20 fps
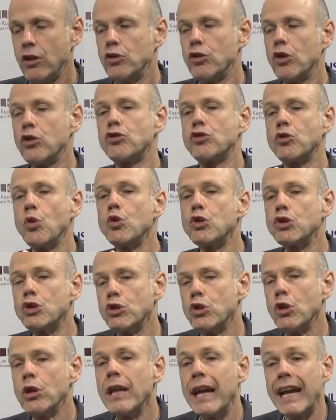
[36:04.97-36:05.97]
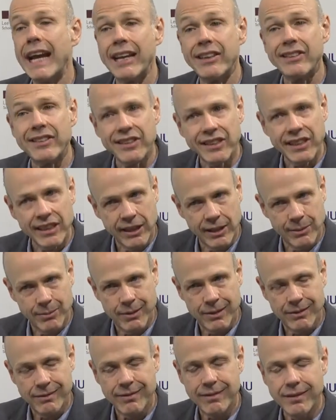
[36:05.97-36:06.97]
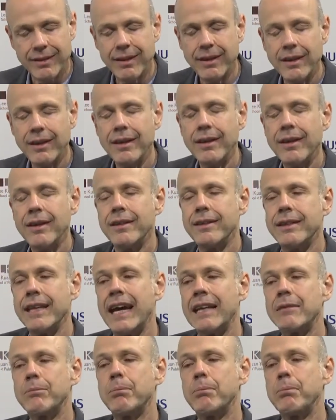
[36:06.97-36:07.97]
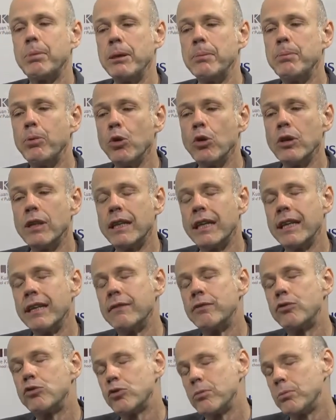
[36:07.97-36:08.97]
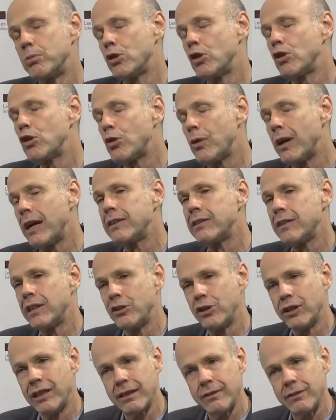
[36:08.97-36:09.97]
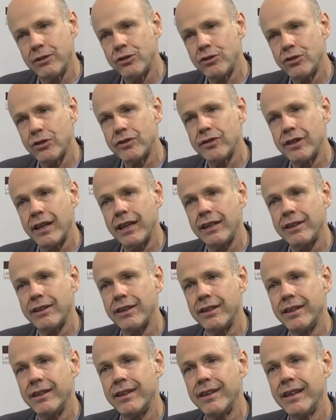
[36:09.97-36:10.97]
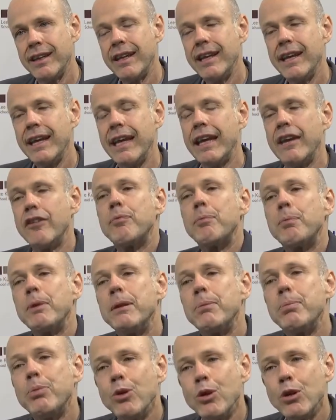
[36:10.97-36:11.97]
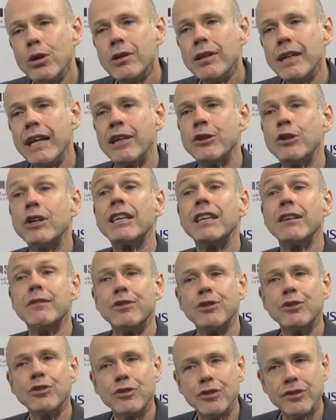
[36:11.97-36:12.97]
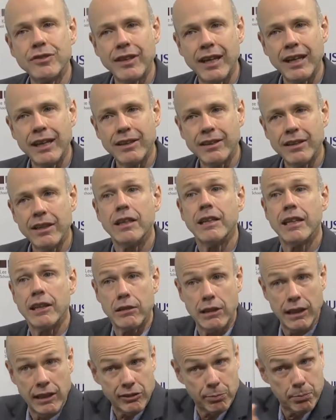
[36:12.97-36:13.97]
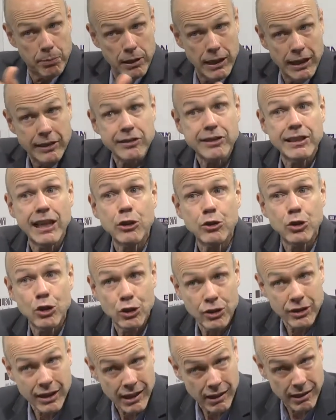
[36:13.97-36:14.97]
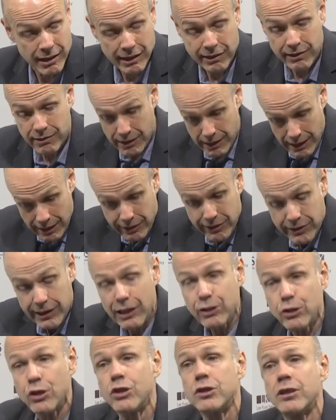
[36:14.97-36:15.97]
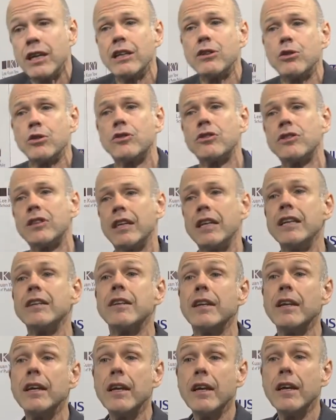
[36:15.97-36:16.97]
the social esteem that people give to bureaucrats in a given society. If people in a given society, let's take the United States.